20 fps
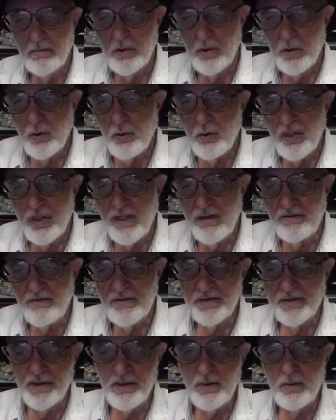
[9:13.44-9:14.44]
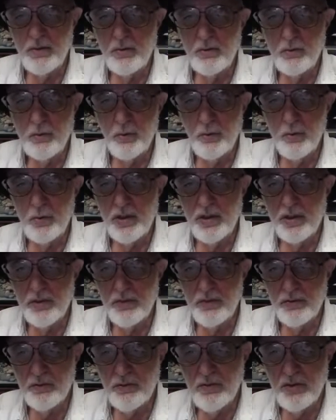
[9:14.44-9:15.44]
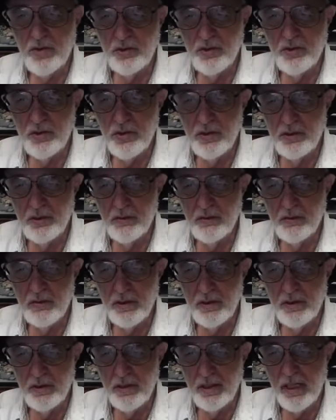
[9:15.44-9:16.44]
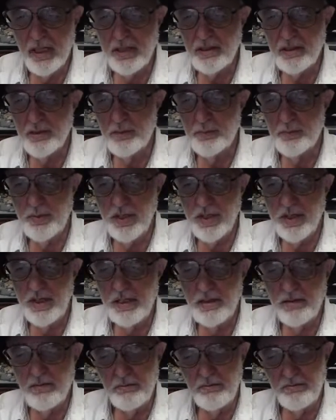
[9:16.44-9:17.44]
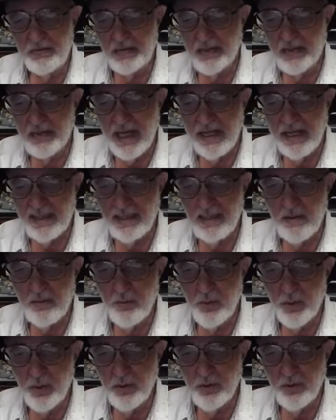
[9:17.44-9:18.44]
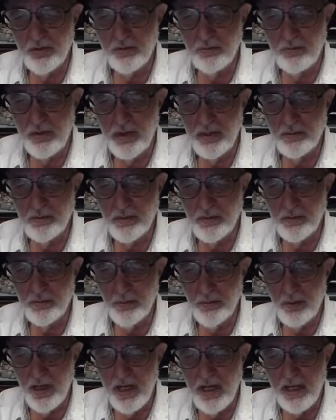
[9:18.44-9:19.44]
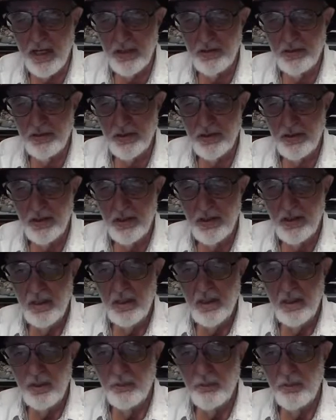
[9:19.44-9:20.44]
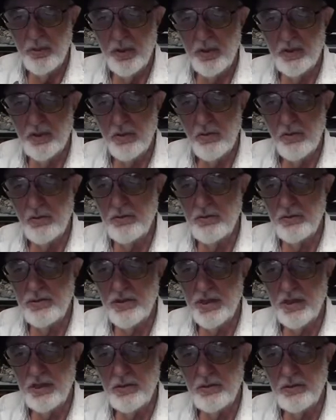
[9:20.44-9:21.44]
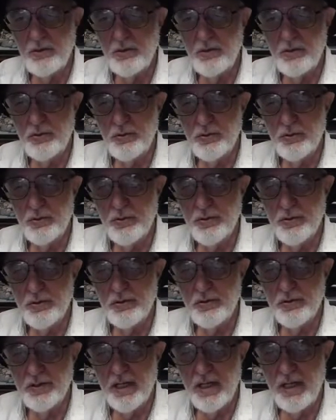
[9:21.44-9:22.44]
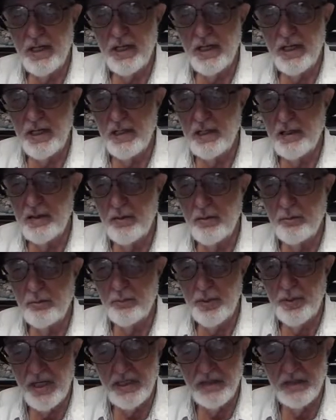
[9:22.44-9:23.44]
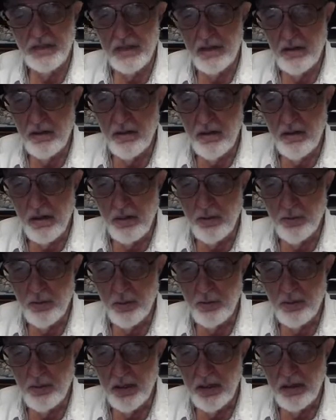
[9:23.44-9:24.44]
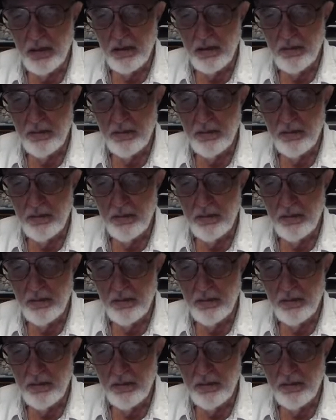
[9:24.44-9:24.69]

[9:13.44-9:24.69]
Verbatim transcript: who lives in with 3 children and is paid slightly more than minimum wage but owns and insures a Bentley automobile,